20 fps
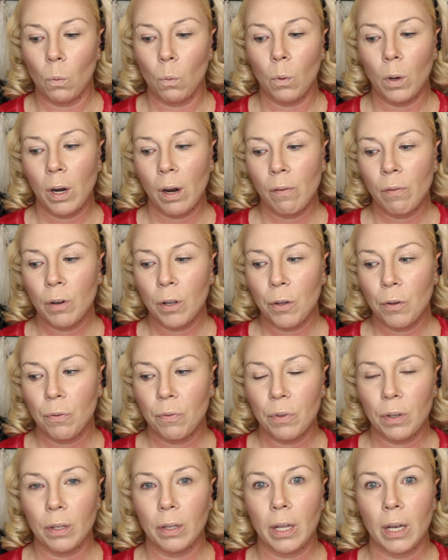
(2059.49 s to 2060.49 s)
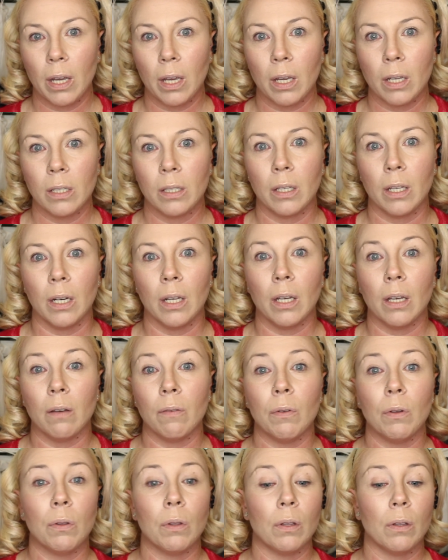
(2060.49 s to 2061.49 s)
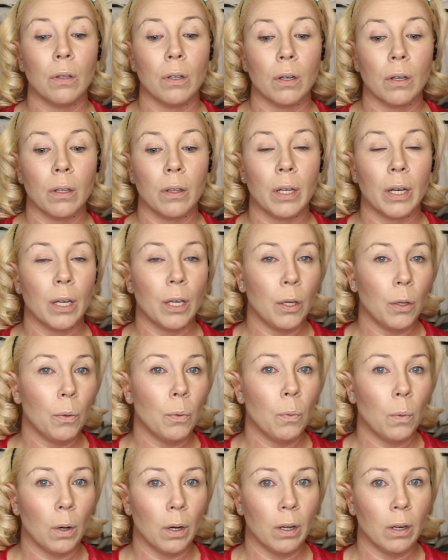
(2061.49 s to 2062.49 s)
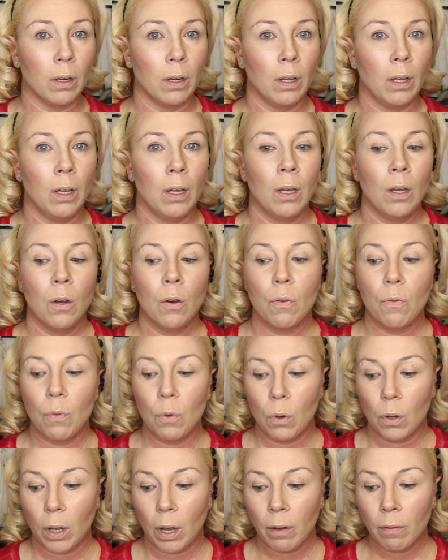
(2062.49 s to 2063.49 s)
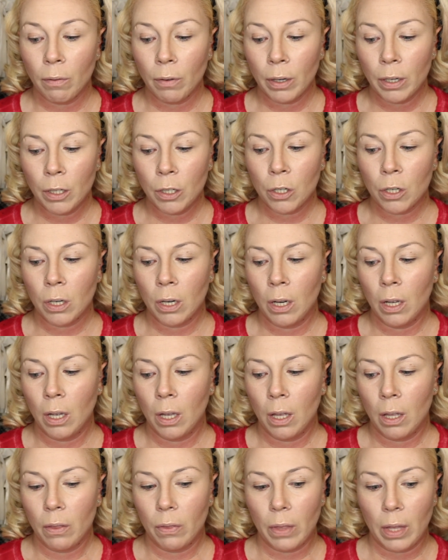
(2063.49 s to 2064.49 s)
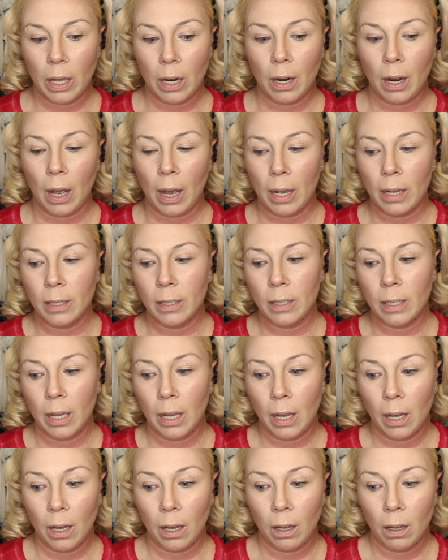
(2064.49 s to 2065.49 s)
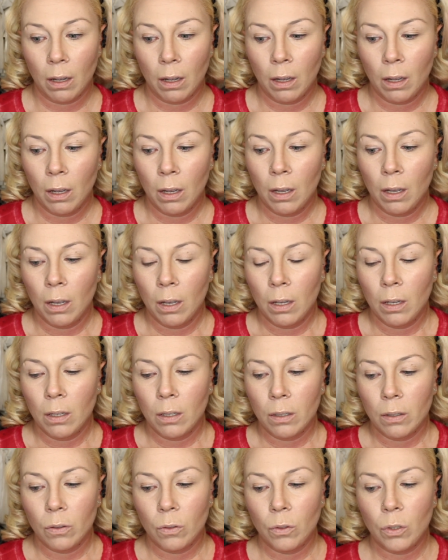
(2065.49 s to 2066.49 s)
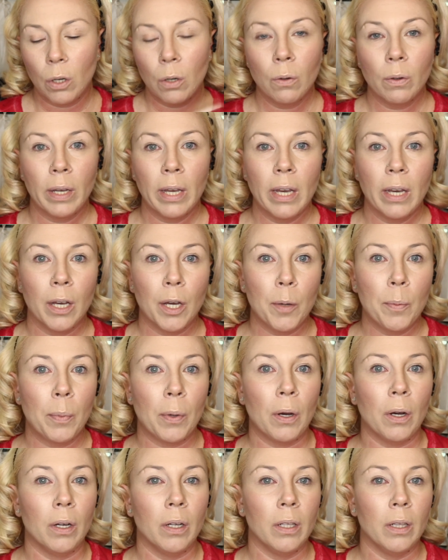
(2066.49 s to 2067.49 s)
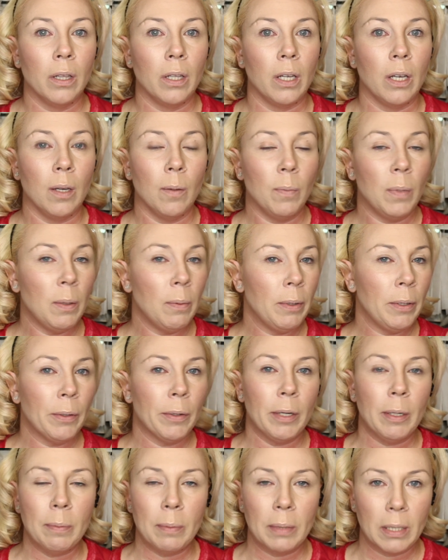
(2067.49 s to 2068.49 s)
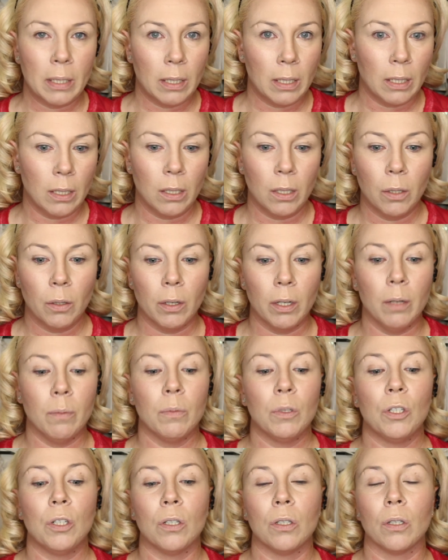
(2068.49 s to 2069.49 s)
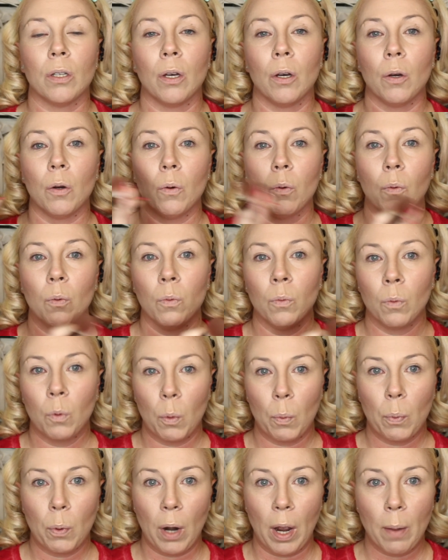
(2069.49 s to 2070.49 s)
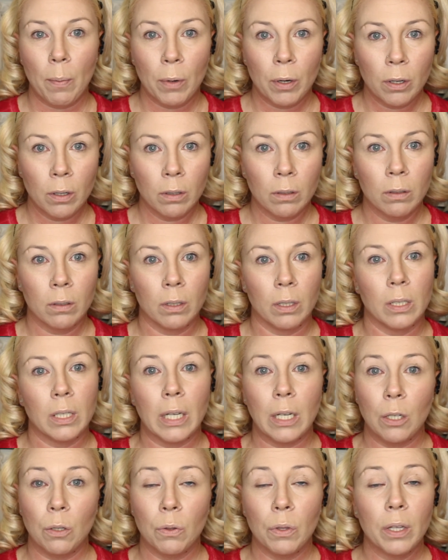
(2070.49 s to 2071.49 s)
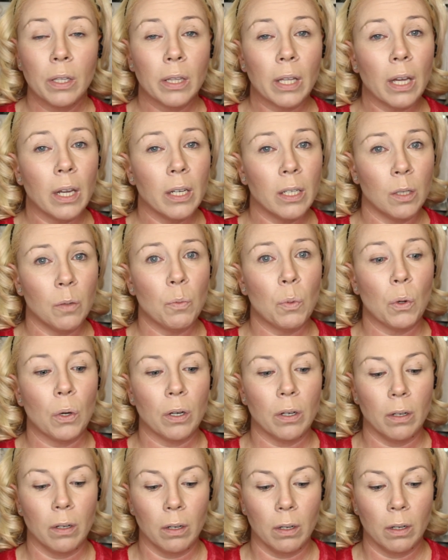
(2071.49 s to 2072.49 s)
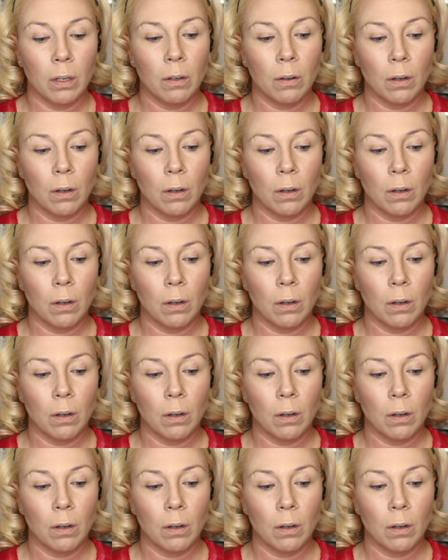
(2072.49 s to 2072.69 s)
Whatever you feel like is going to give you the look that you want. Full coverage, then I say don't cake up on the BB creams, the CC creams, just go primer, because I do think that is important.